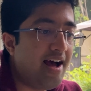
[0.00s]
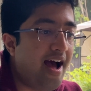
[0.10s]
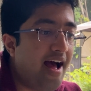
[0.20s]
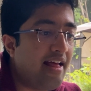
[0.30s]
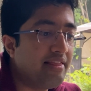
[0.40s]

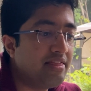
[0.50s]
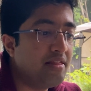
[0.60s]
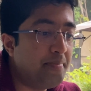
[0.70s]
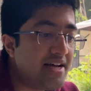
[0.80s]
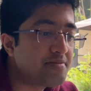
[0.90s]
And
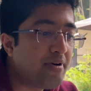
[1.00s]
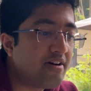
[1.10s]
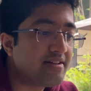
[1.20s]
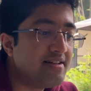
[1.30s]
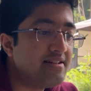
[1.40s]
the best
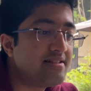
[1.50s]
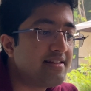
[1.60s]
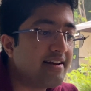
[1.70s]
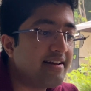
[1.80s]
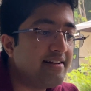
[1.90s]
part is
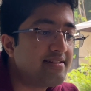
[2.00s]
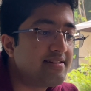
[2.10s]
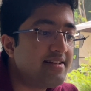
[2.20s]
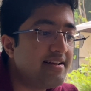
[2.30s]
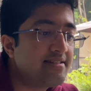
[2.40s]
that it
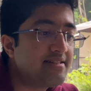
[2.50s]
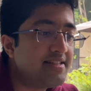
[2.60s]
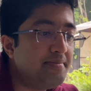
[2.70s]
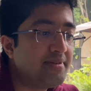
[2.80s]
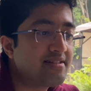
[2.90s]
syncs
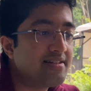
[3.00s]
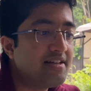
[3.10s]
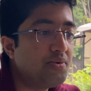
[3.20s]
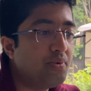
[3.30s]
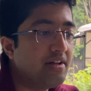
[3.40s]

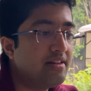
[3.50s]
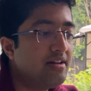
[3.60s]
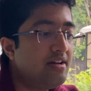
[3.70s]
seamlessly with